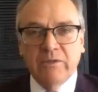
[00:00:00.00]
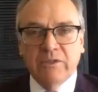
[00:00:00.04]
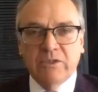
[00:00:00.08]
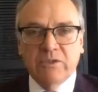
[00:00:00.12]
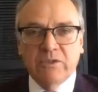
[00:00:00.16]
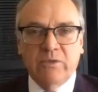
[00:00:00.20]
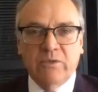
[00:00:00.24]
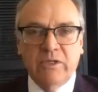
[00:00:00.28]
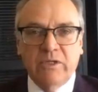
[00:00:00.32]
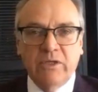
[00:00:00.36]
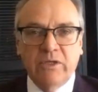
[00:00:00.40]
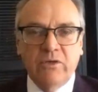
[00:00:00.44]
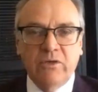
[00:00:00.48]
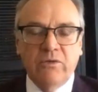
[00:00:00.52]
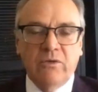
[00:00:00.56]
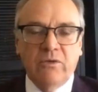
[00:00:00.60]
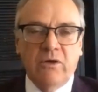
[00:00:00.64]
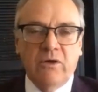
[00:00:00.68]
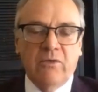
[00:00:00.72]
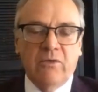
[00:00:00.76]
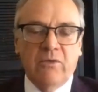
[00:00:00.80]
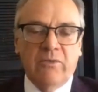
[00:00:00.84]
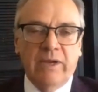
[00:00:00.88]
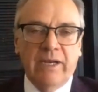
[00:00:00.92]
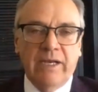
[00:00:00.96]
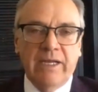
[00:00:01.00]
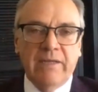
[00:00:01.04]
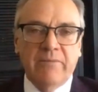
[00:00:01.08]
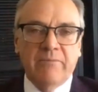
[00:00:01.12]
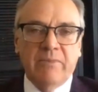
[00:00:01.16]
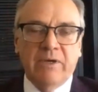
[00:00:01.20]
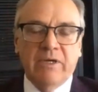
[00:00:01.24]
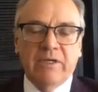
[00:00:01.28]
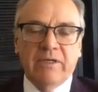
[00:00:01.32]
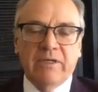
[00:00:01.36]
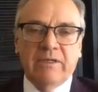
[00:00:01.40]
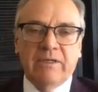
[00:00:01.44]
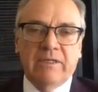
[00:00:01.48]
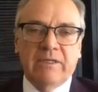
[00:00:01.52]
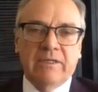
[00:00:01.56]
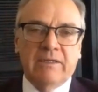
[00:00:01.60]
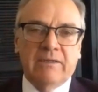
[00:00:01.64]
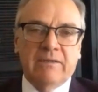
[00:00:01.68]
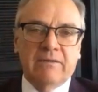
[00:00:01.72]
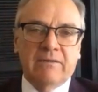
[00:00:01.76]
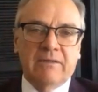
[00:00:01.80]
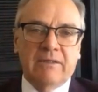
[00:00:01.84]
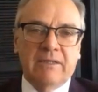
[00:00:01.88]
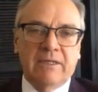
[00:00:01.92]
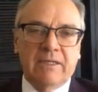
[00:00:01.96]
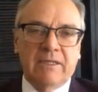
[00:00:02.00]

which we knew already, but it